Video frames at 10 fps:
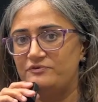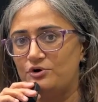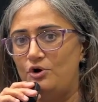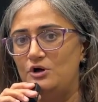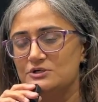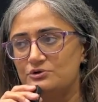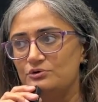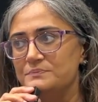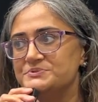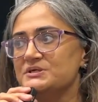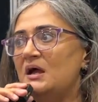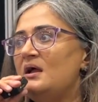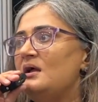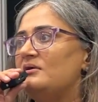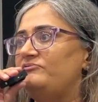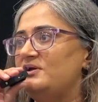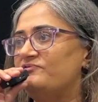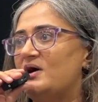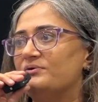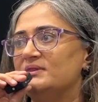for CALD groups, we
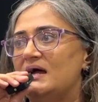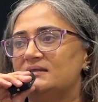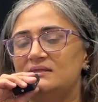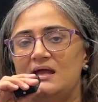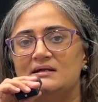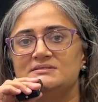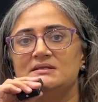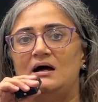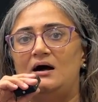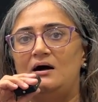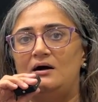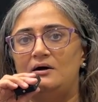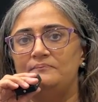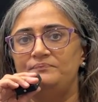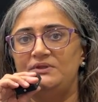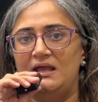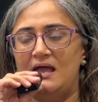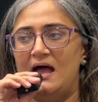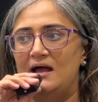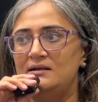found that they
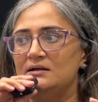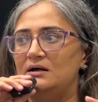had